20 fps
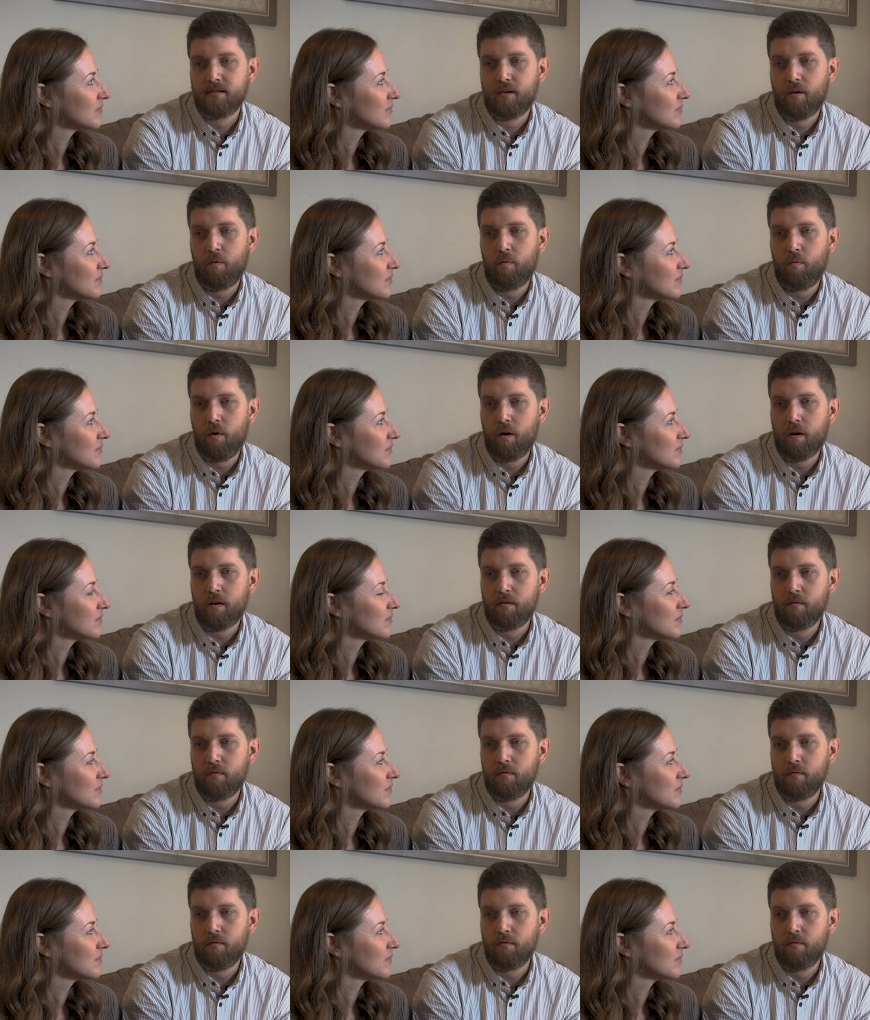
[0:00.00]
Speaker 1: you know, what
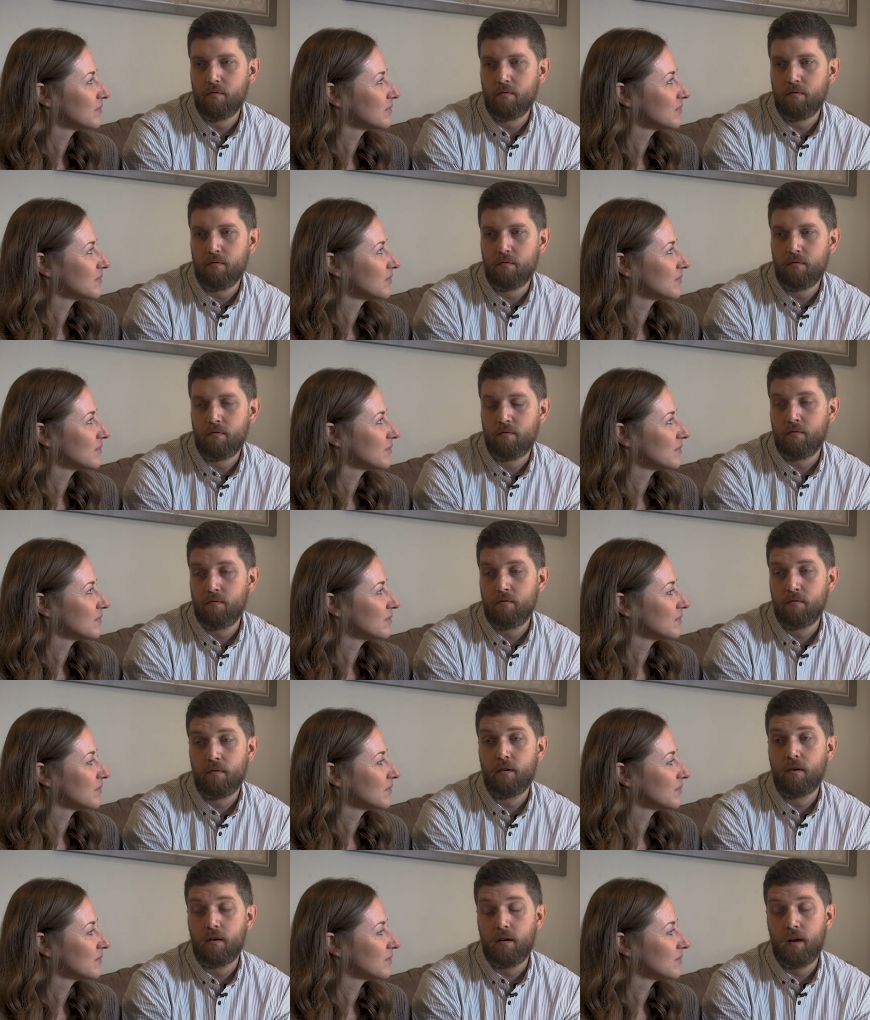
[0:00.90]

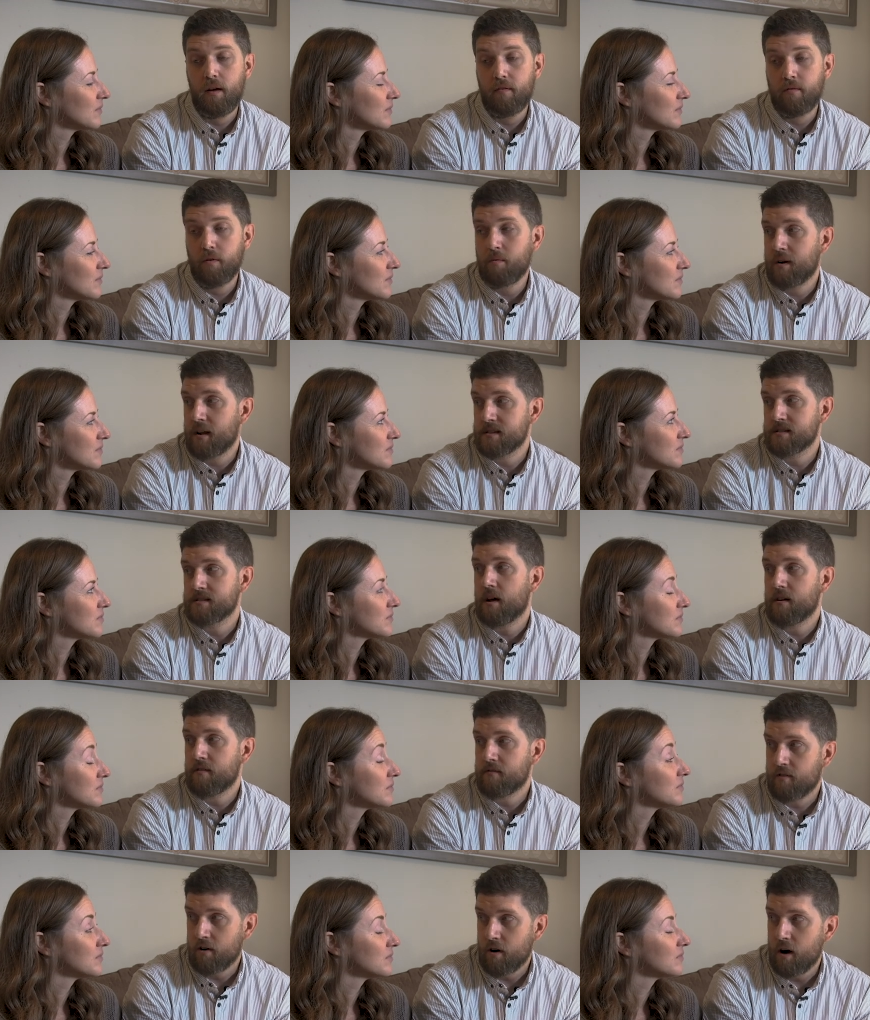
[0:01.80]
everyone has
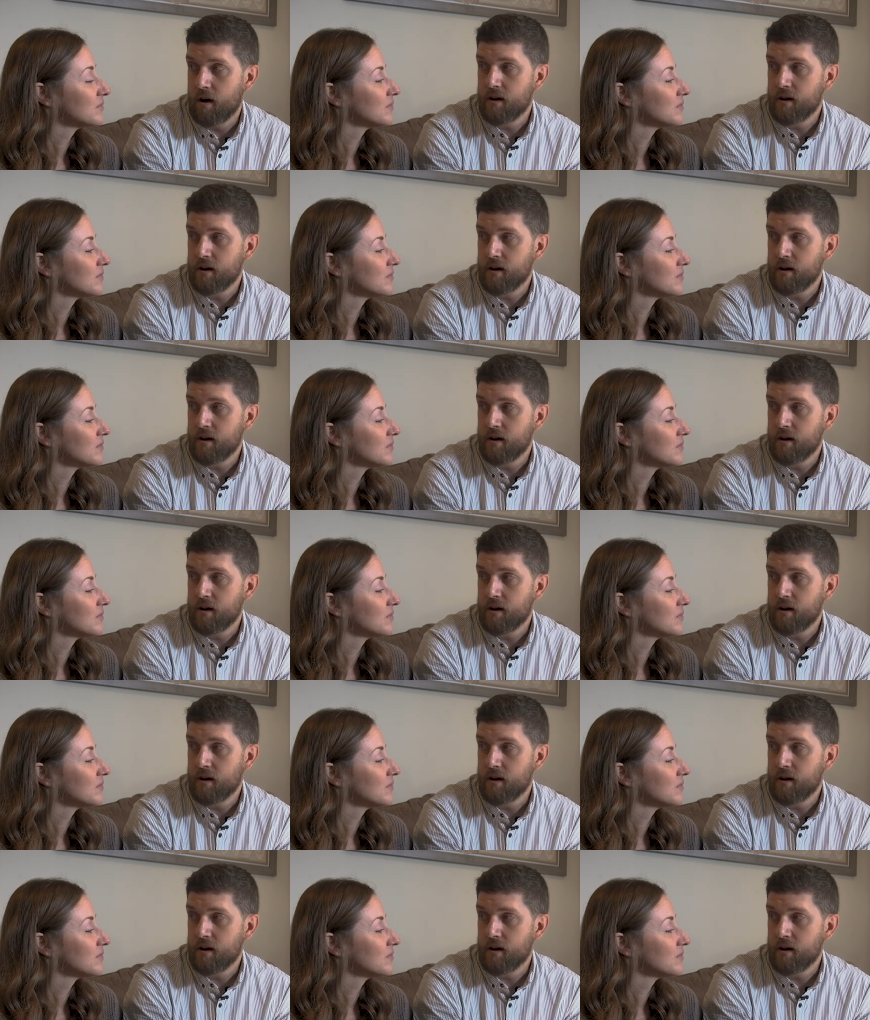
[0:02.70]
done for